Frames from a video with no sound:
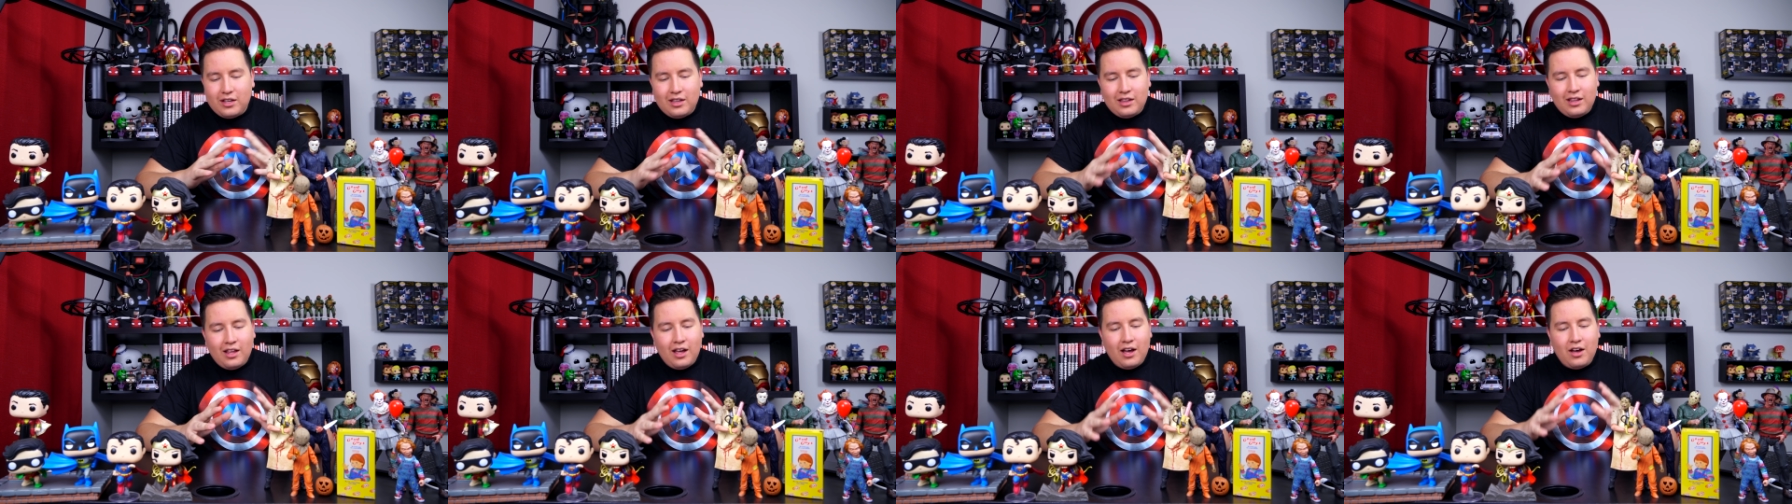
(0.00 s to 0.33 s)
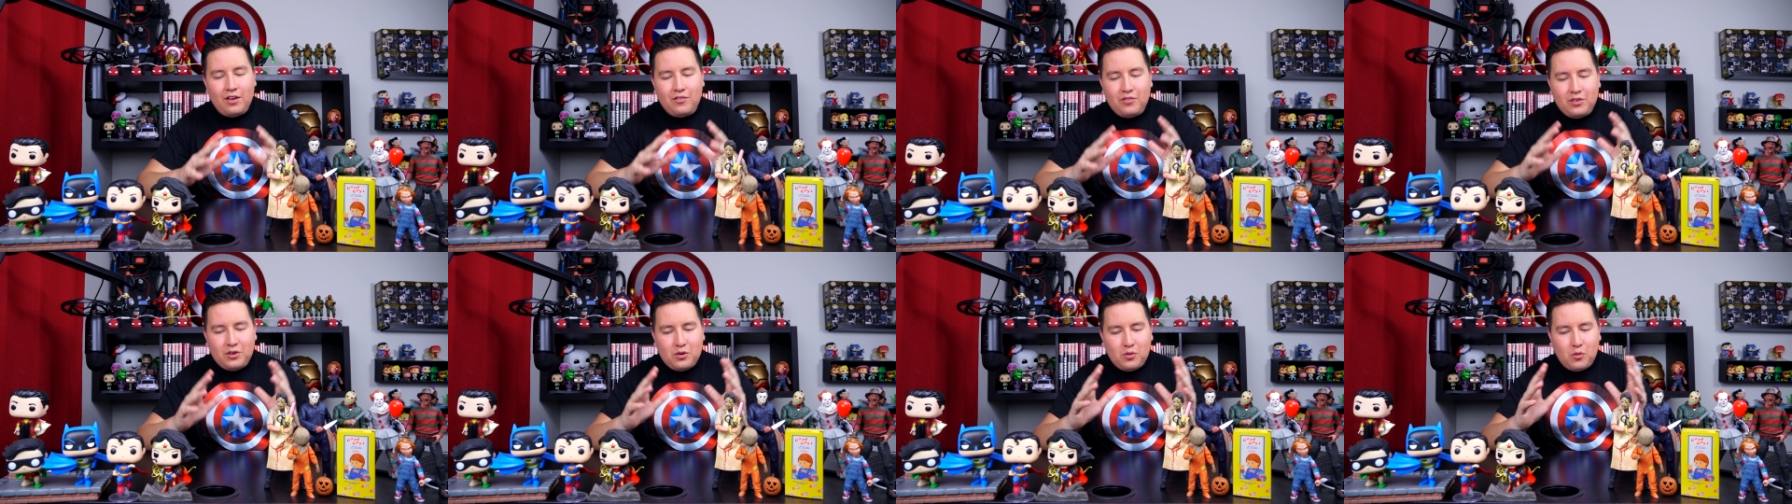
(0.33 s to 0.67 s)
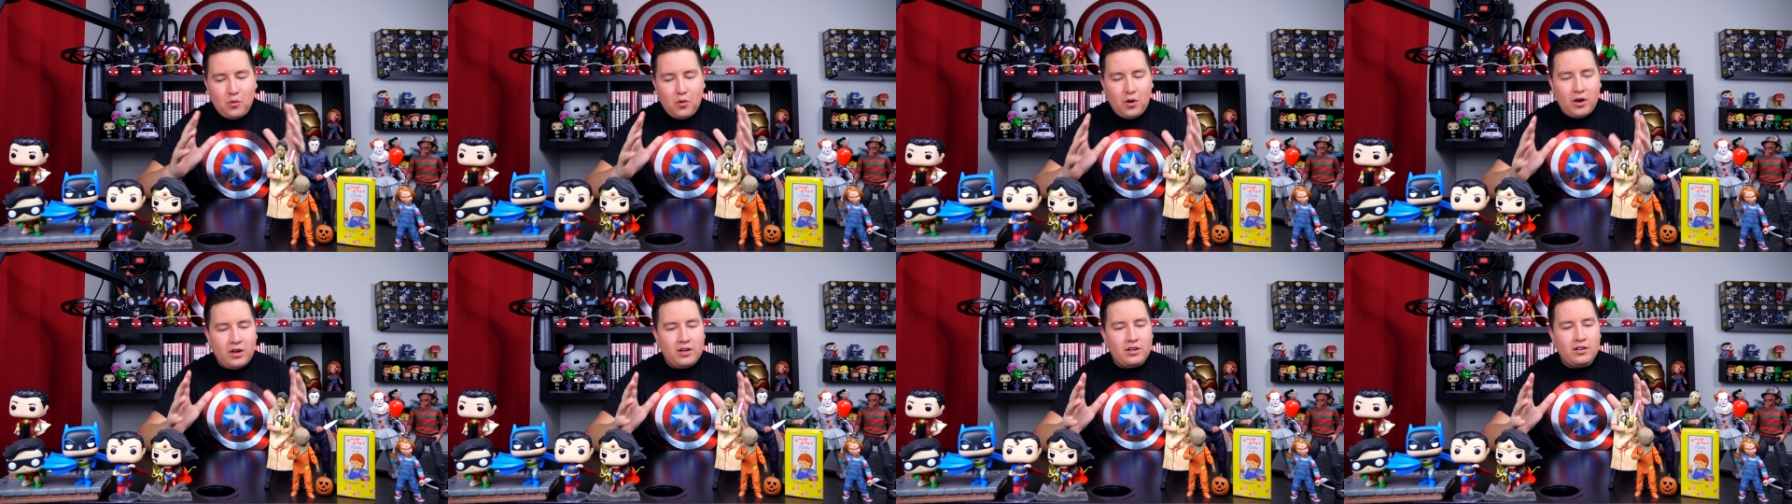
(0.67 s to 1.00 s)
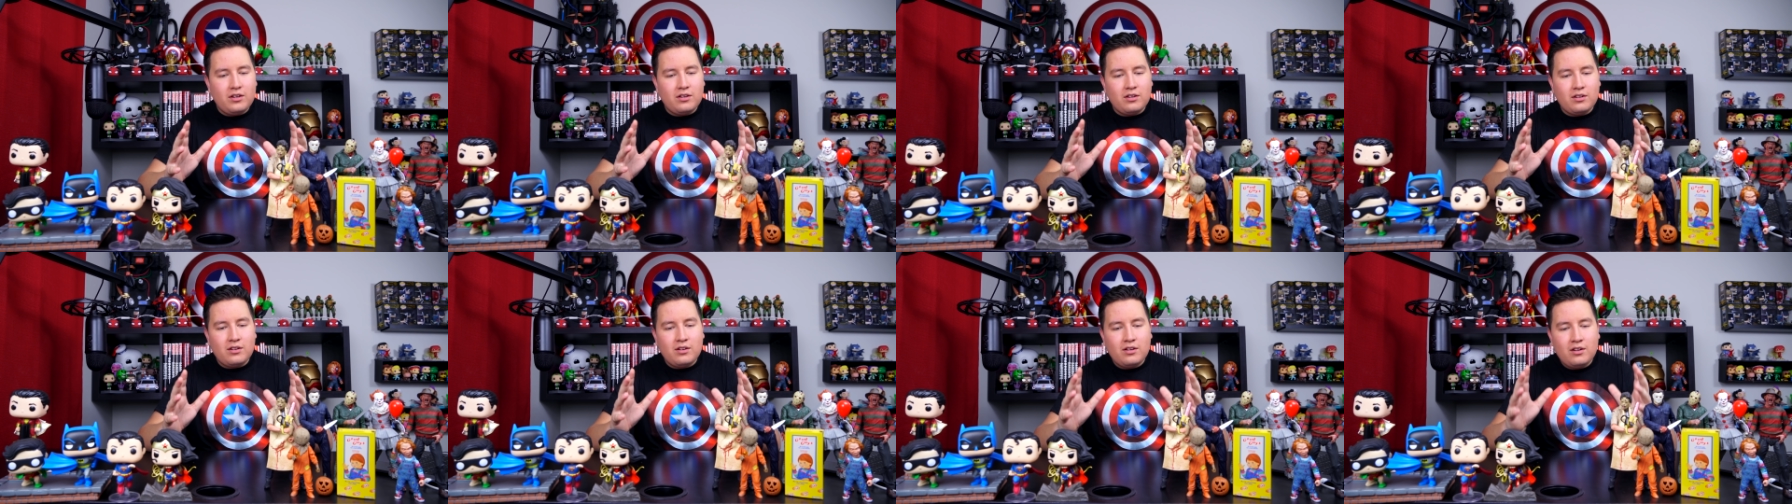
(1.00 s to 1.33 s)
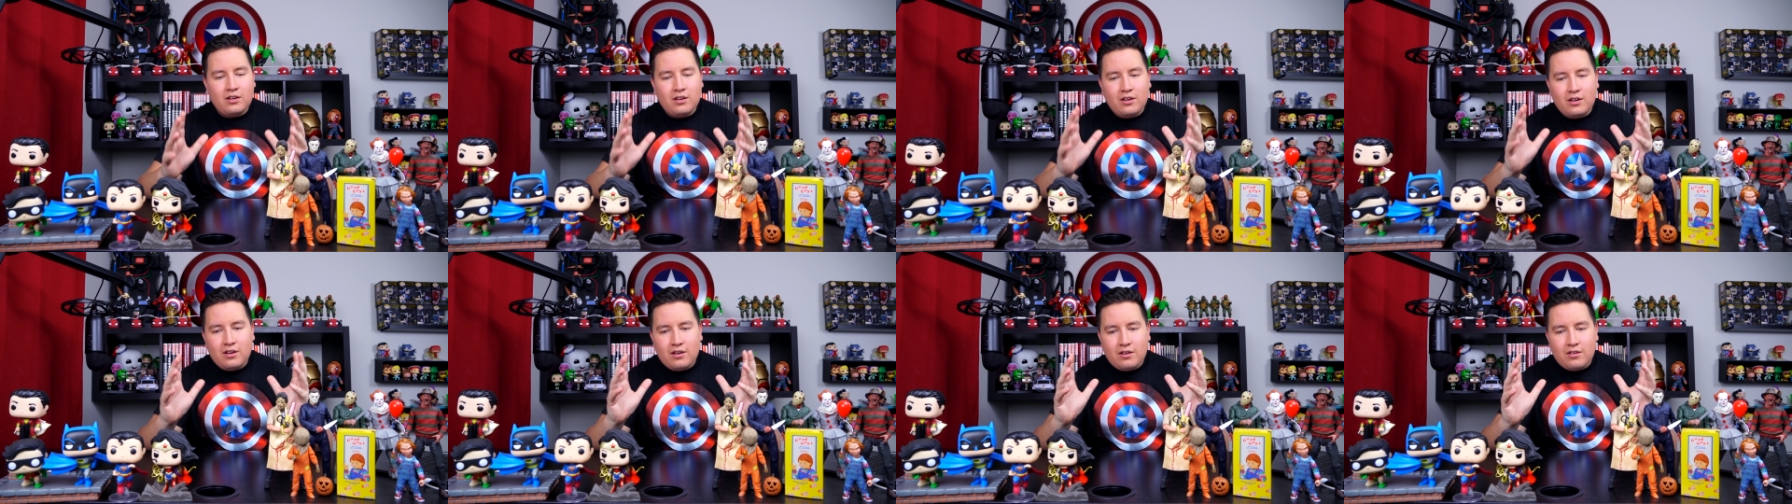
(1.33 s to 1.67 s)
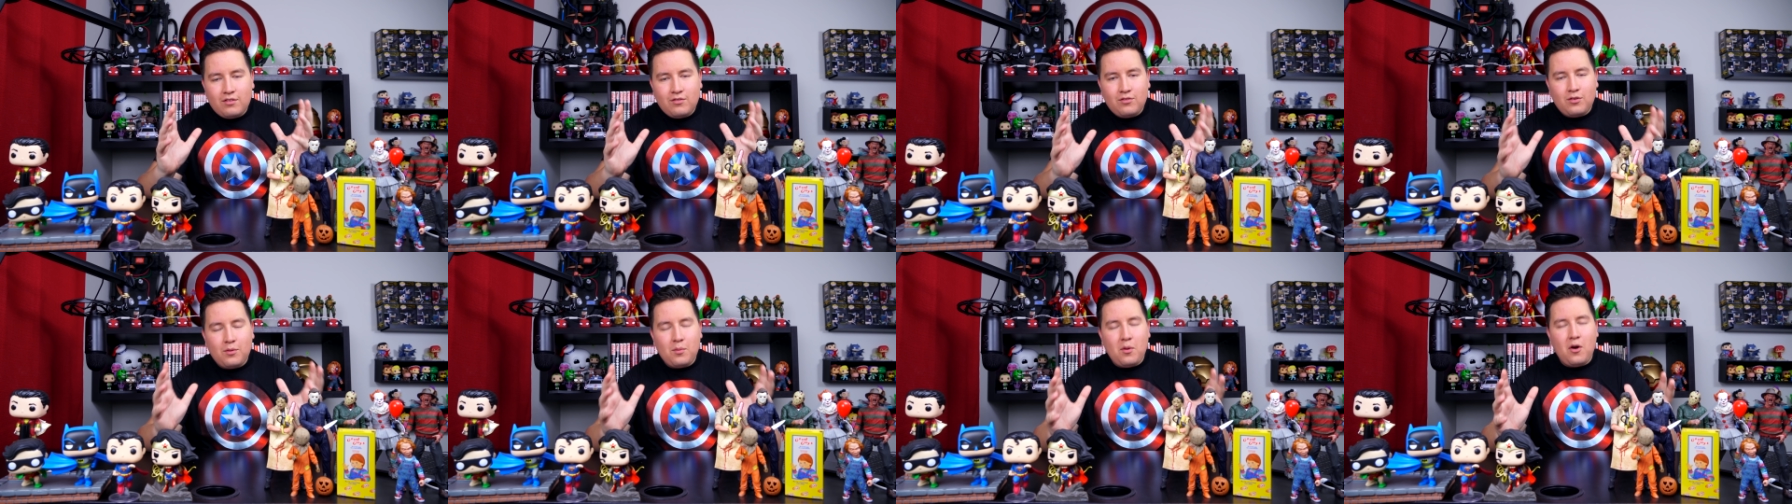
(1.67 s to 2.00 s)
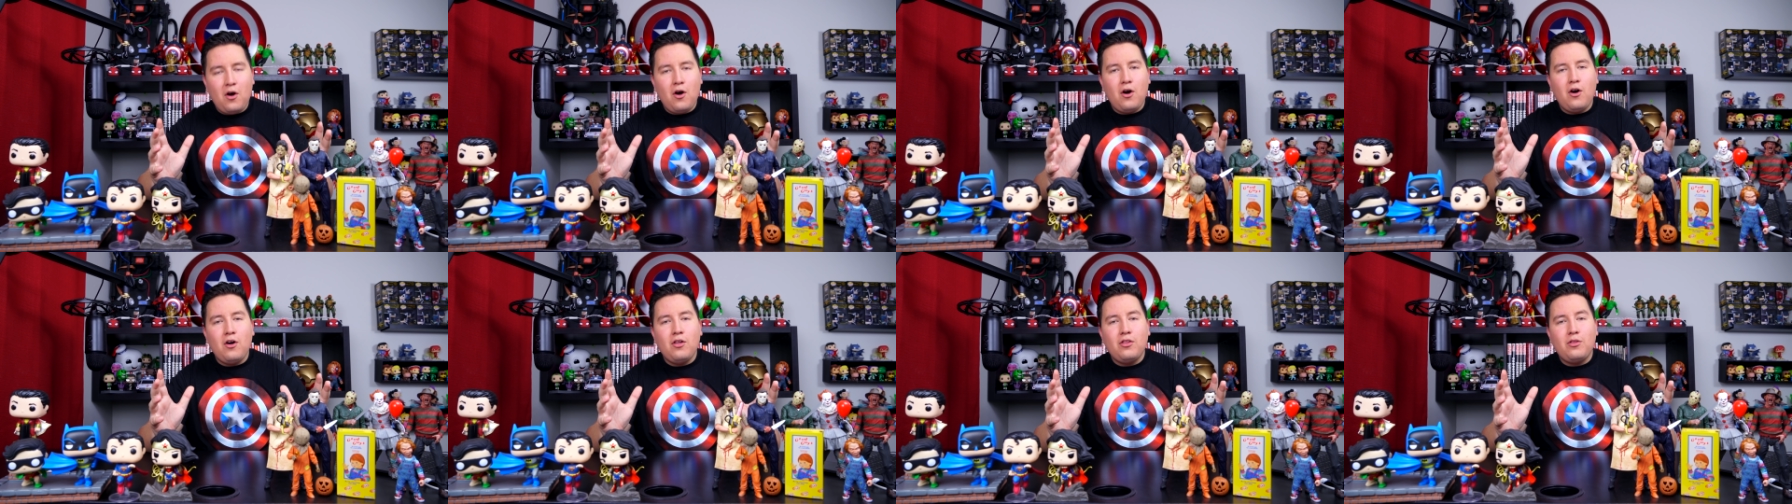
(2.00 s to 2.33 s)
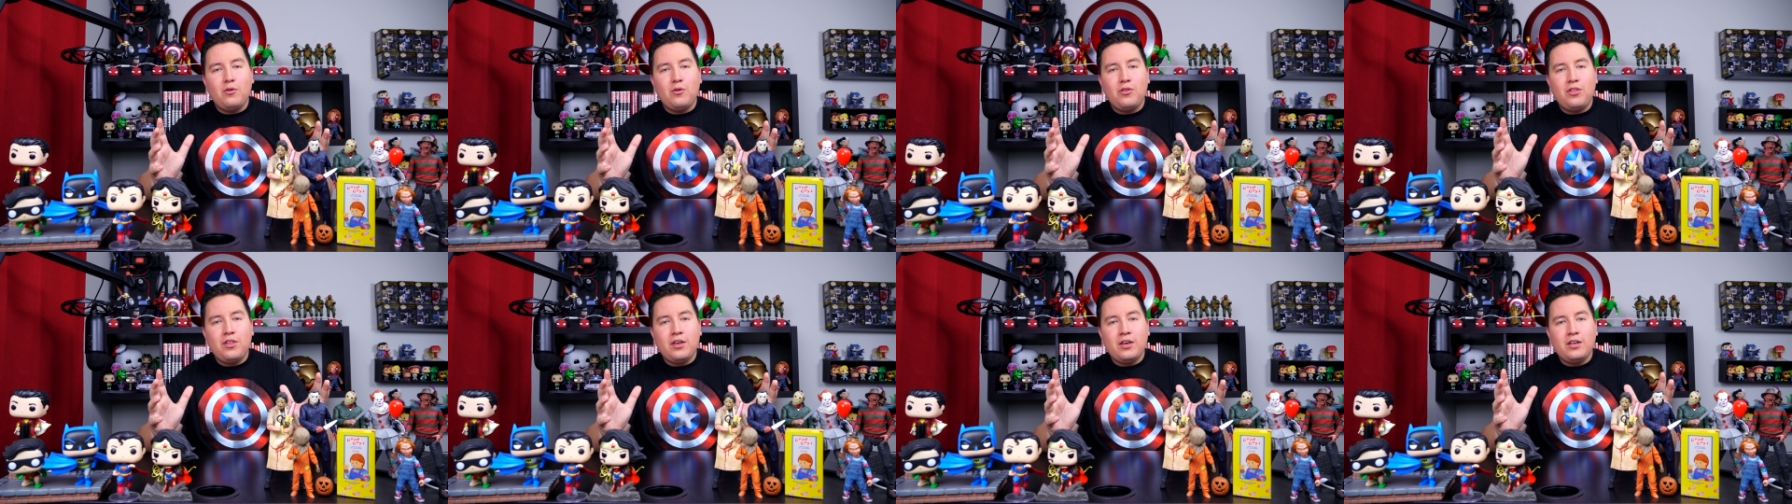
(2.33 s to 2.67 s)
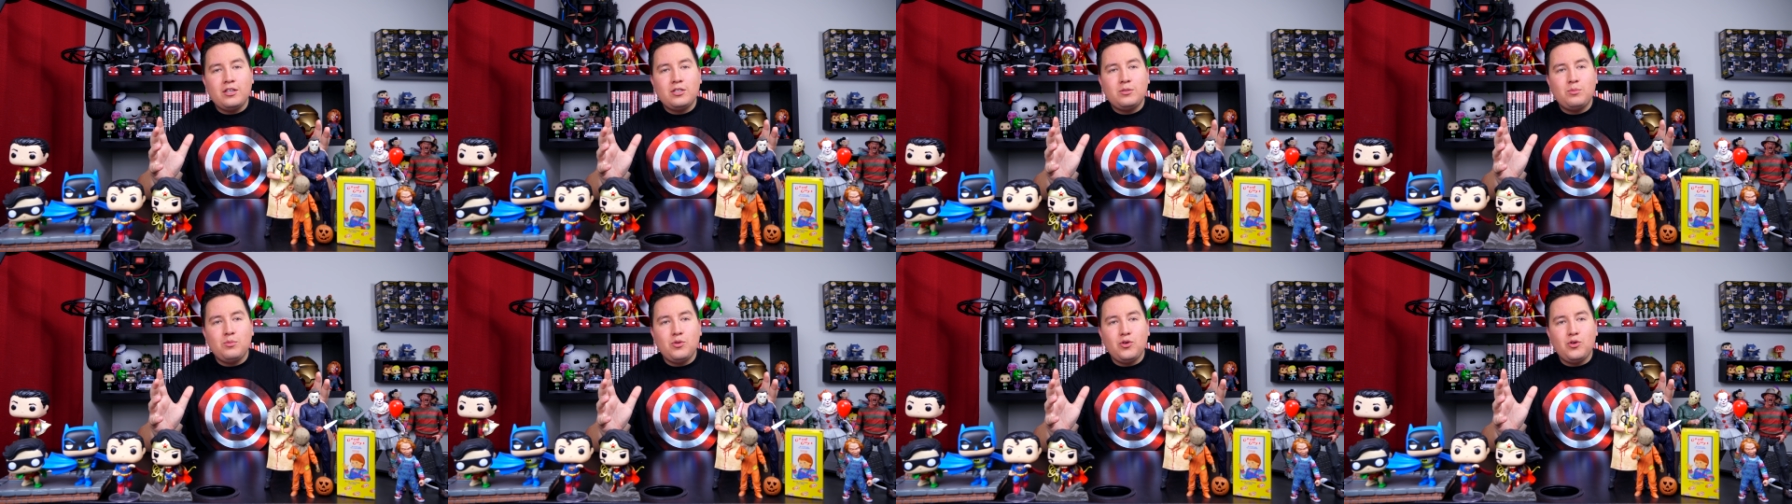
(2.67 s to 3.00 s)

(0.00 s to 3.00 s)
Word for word: love, and wonder from all the things